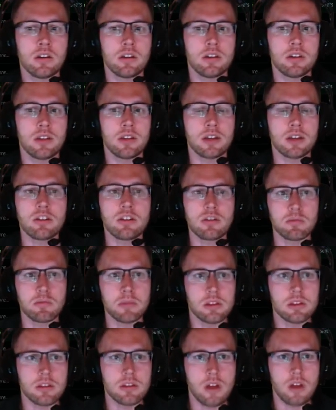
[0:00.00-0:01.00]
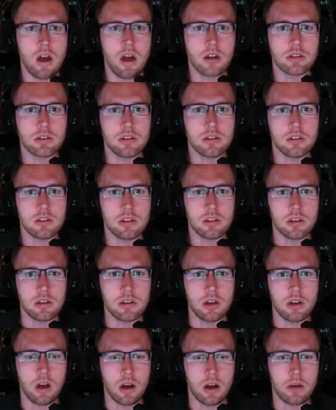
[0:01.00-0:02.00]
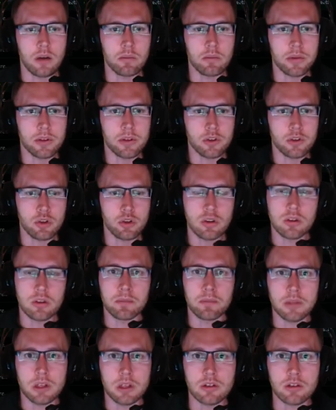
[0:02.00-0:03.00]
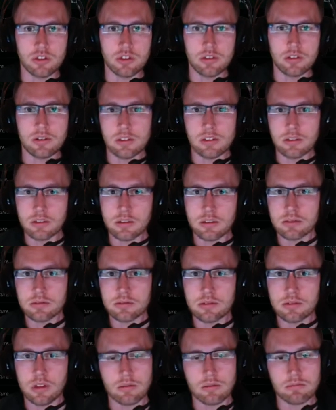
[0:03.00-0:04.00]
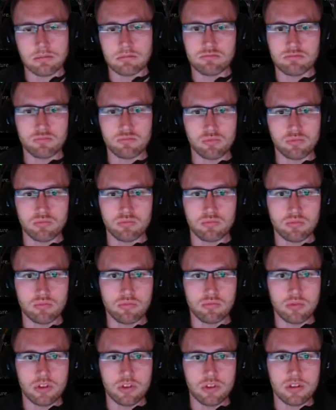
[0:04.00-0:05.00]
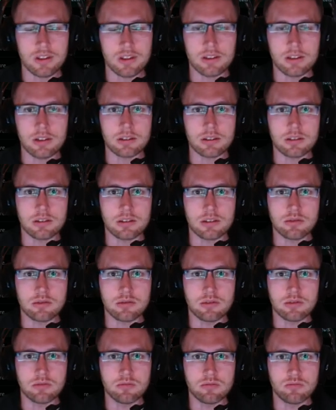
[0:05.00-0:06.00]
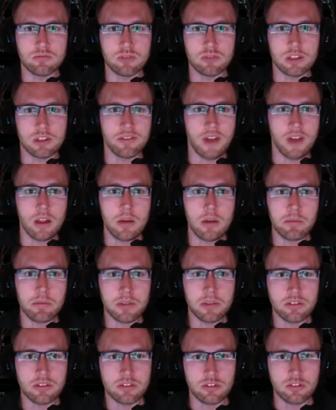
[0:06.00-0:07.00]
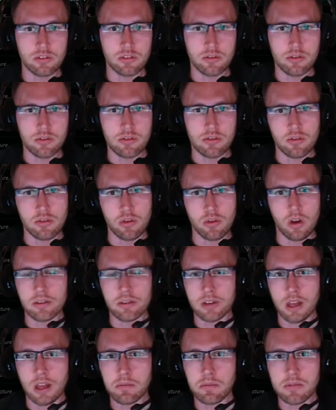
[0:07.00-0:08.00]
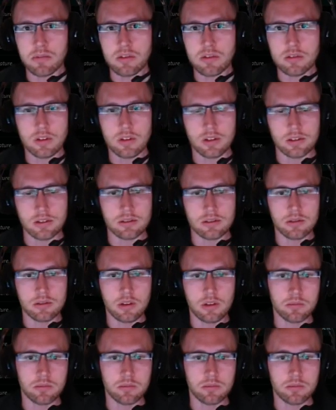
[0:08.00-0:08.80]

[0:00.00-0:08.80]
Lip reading: That doesn't mean that the app couldn't be adjusted, slightly redeveloped to suit other games and